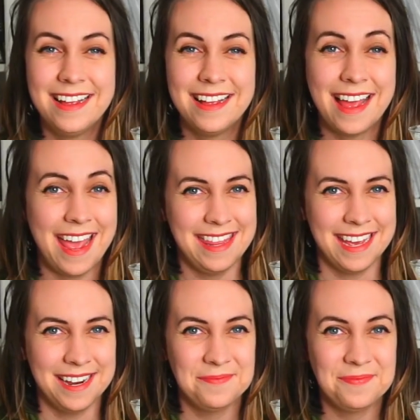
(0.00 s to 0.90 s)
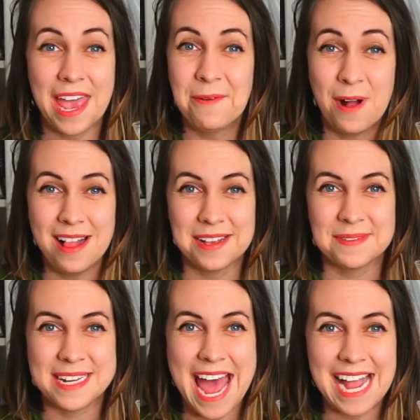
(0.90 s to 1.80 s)
Hey there, and welcome to
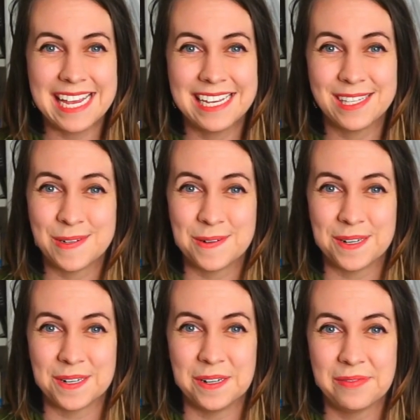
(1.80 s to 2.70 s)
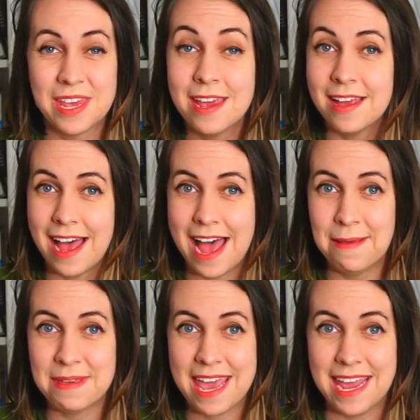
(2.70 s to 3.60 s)
Hacking Historical. I'm
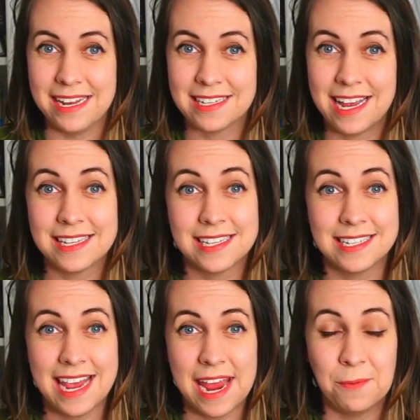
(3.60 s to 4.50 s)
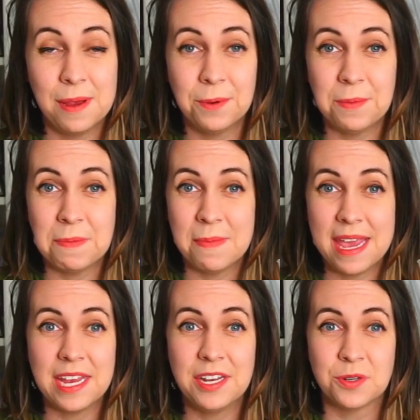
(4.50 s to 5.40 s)
Kate, and today we will be
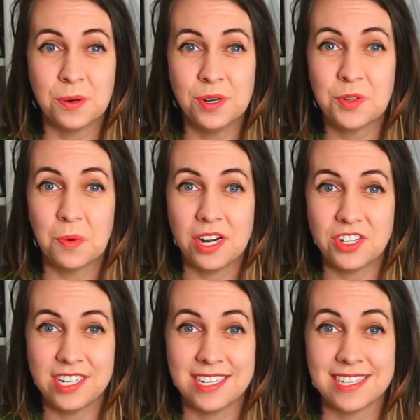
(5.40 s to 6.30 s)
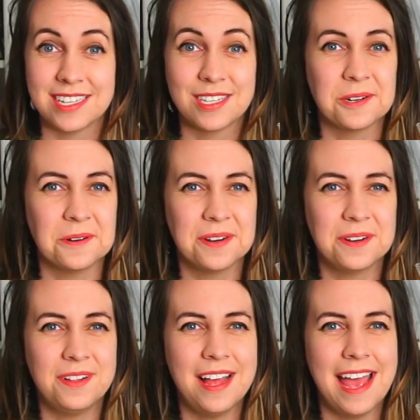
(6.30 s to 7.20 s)
making George Washington's
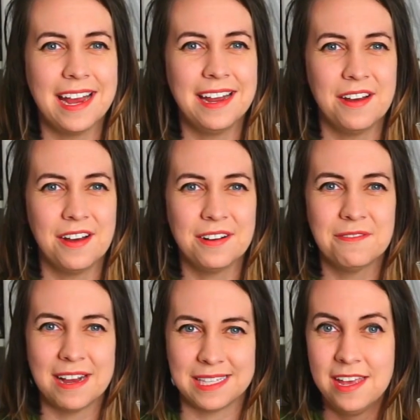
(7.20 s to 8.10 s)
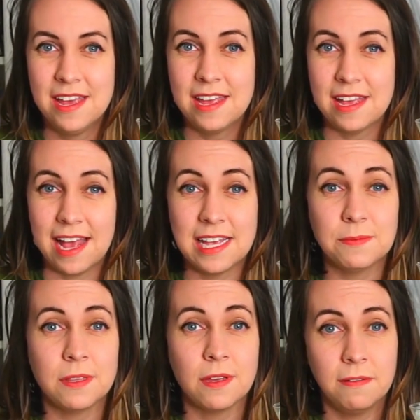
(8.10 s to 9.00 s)
historical eggnog recipe. As with
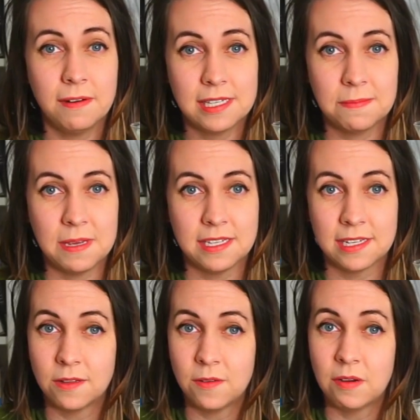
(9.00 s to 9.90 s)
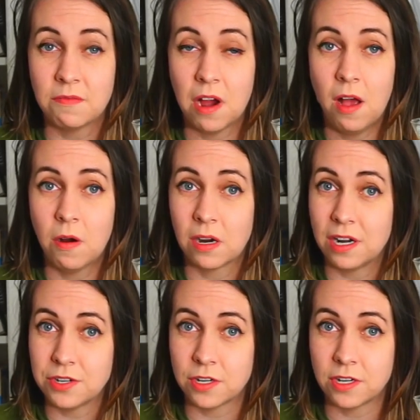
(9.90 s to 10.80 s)
all recipes, including raw or
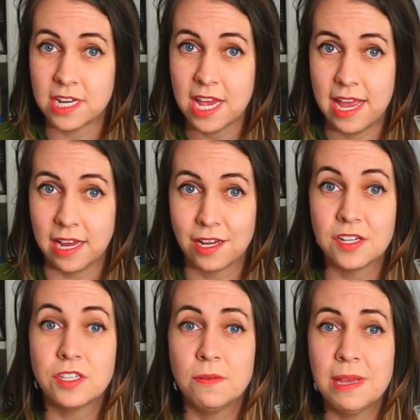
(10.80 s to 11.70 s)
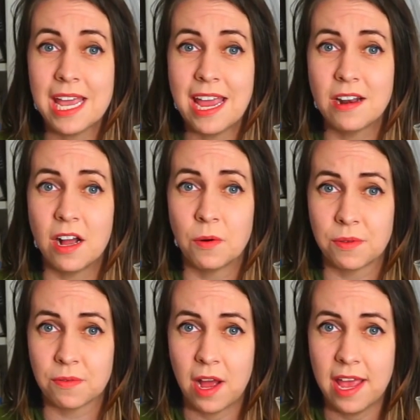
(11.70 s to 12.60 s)
undercooked egg, consuming eggnog with
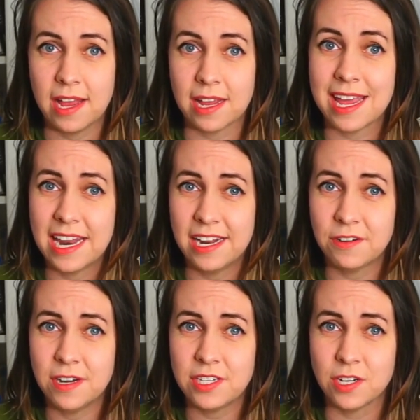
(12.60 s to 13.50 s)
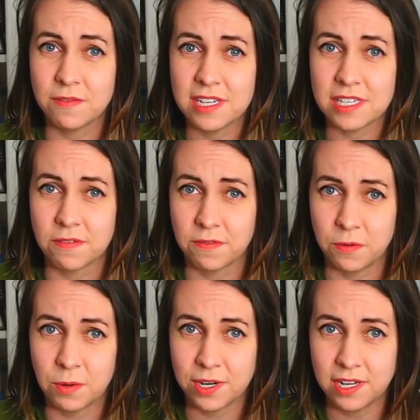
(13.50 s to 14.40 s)
raw egg can increase your risk for
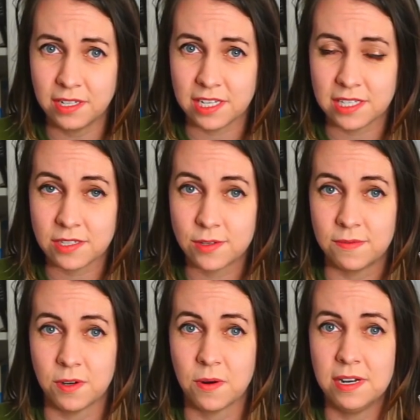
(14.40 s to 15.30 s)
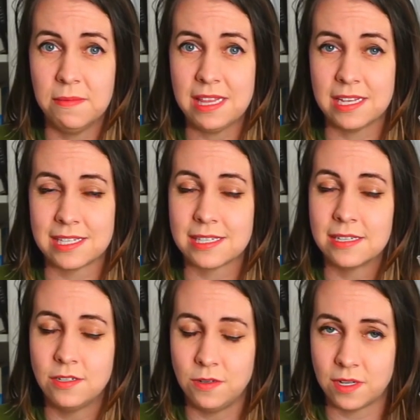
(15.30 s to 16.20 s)
foodborne illness, so if you're going to make this,
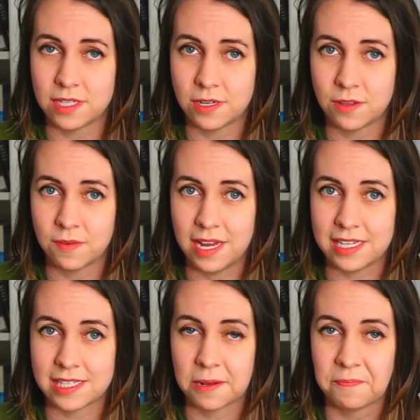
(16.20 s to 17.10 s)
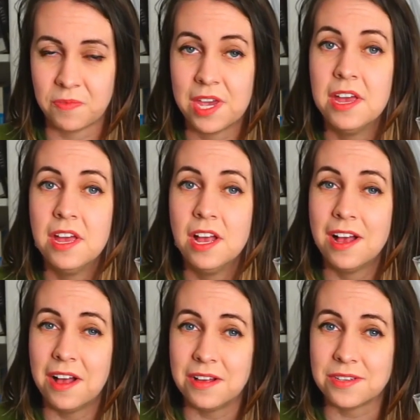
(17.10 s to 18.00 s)
do consider the risk.
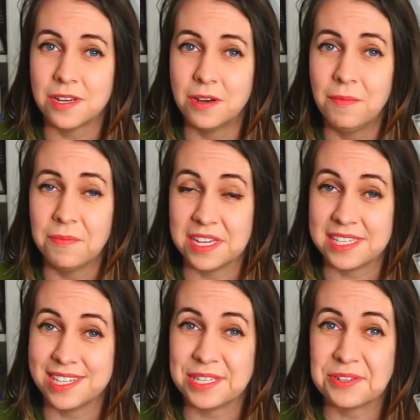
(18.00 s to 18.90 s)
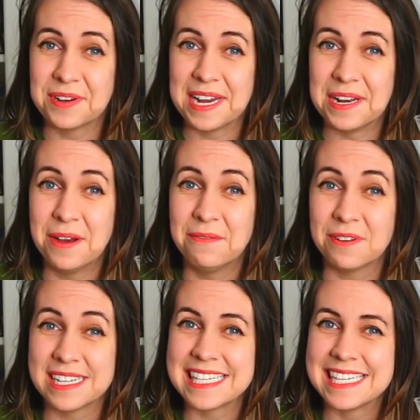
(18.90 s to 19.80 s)
Also, this is a drink known for
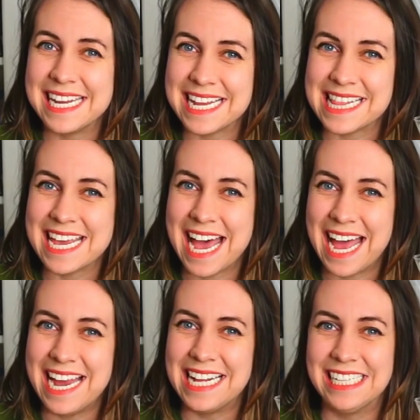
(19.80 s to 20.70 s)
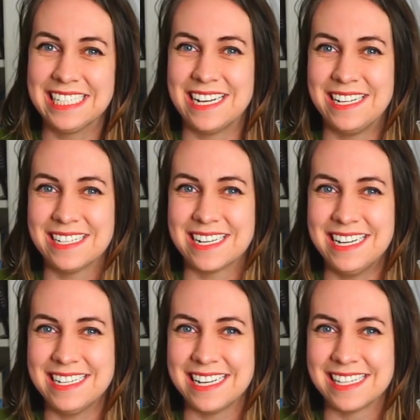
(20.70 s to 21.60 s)
its sneakily high alcohol
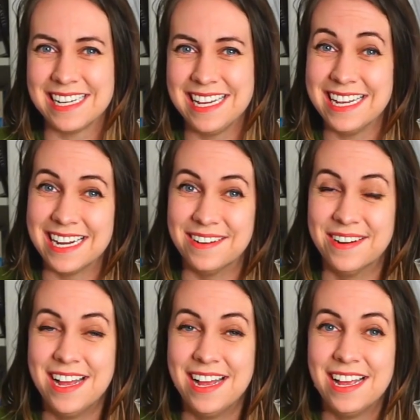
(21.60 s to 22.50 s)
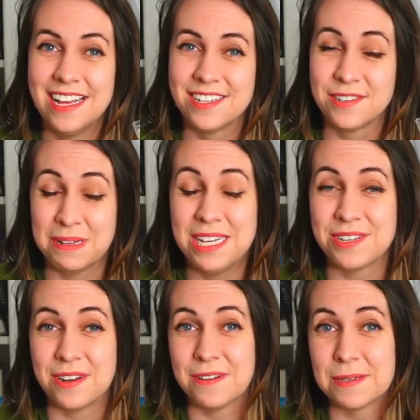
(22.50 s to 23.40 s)
content, so please
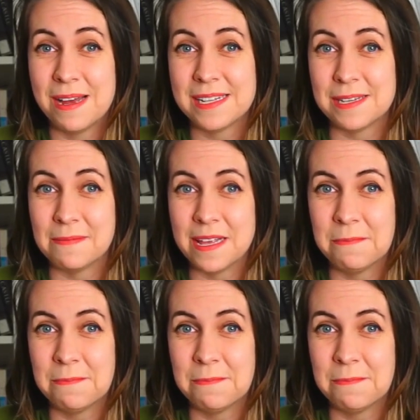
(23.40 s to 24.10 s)
drink responsibly.